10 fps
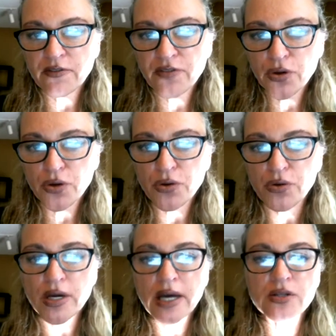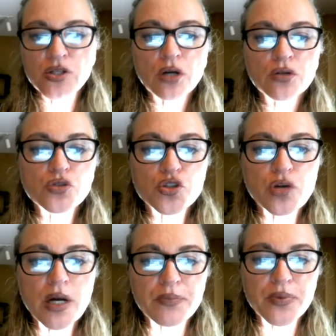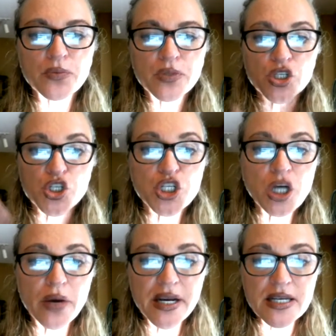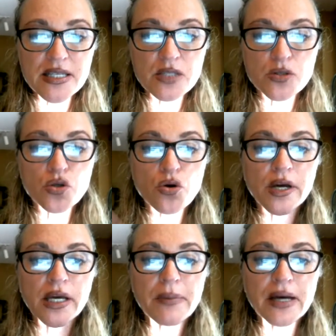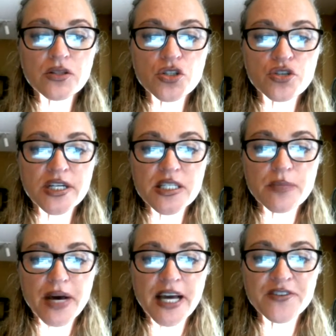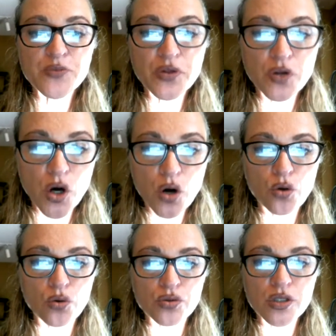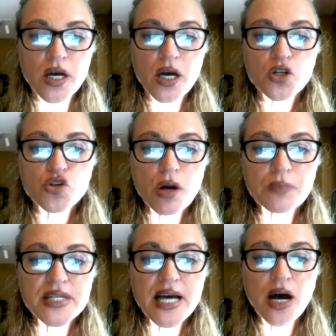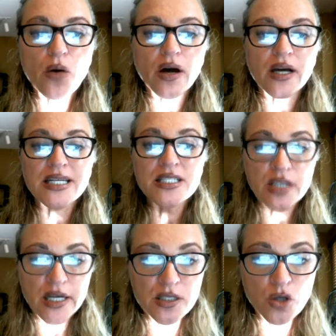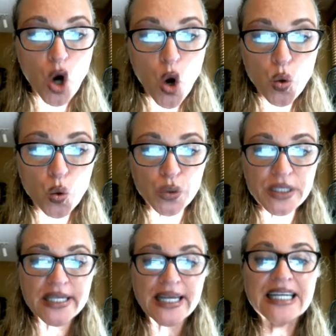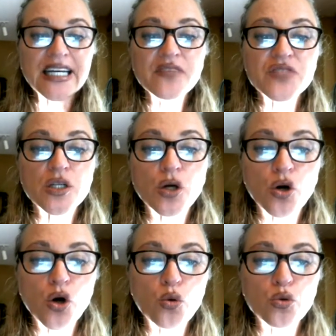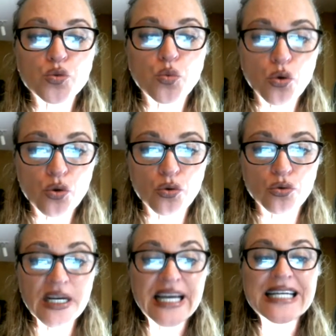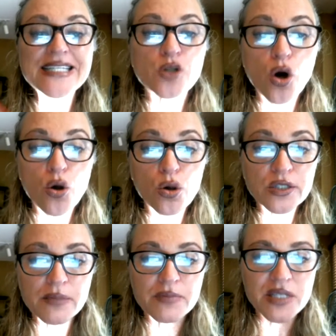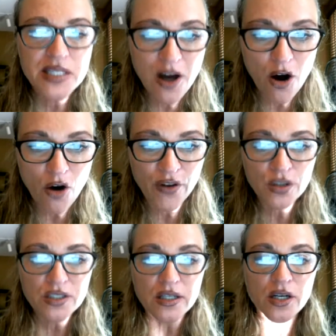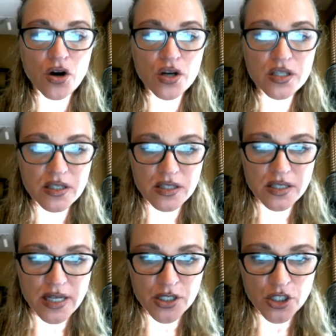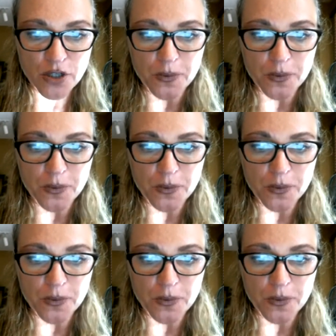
viewed and Donald Trump with the showiness, talking about the streets are paved with gold. Trump Tower is gold. He lives in a gold world. He is gold himself. He looks like an Oscar statue.